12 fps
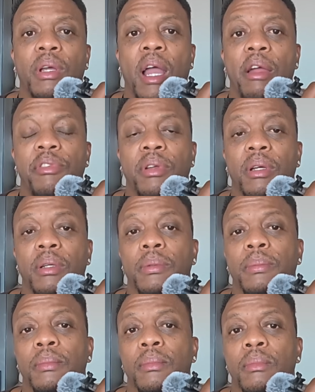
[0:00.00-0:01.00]
to Africa,
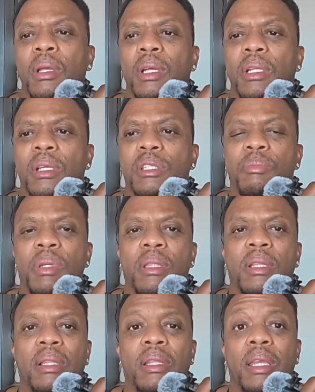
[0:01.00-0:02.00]
it doesn't mean
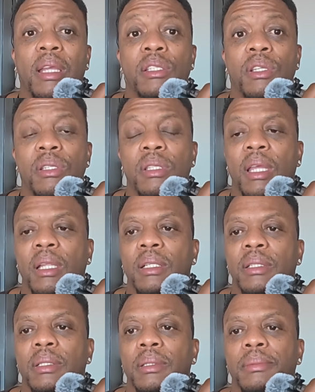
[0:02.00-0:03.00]
that they can sustain
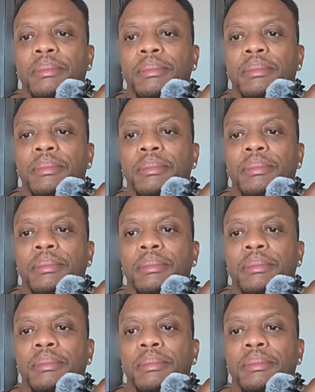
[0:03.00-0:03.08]
it